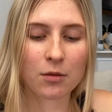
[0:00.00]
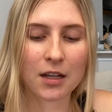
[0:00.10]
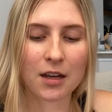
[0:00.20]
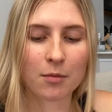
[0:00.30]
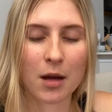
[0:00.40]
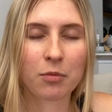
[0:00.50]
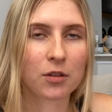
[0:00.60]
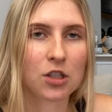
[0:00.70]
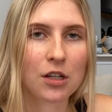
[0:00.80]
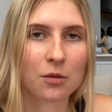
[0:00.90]
only come up
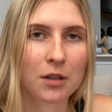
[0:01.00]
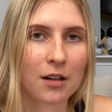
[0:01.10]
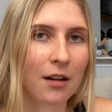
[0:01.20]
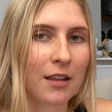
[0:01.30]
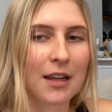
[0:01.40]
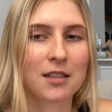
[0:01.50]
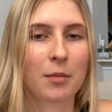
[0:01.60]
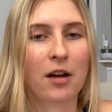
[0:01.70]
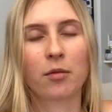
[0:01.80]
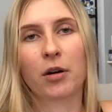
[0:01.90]
with two good things
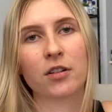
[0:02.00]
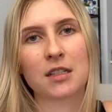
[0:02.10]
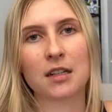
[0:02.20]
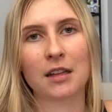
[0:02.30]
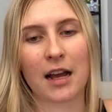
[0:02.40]
about a person